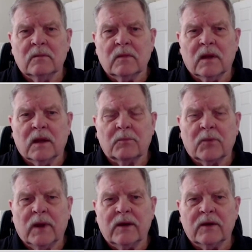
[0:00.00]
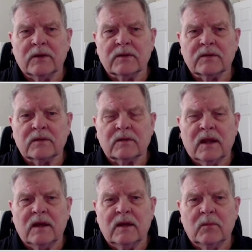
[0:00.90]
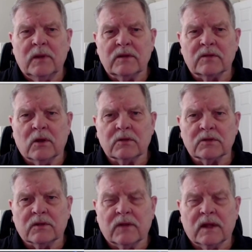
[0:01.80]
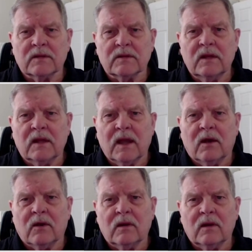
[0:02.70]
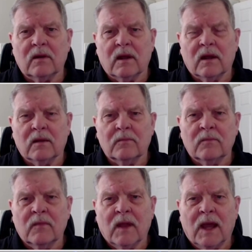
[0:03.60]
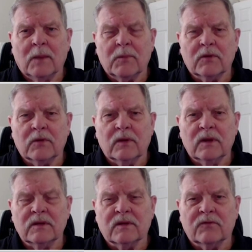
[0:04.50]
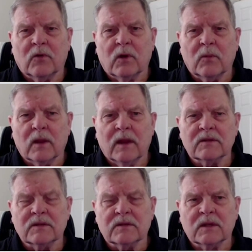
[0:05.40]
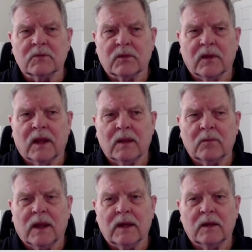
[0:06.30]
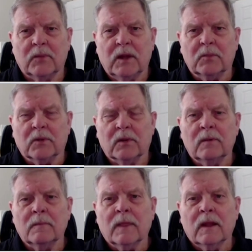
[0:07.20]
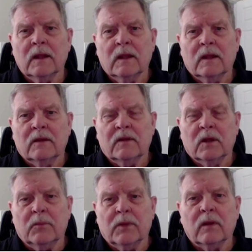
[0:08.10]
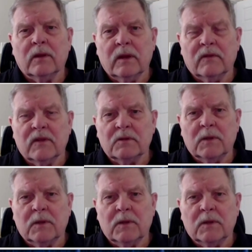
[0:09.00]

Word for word: uh, predators tend to be social. They seek out um, opportunities to form relationships with like minded people. The ability of these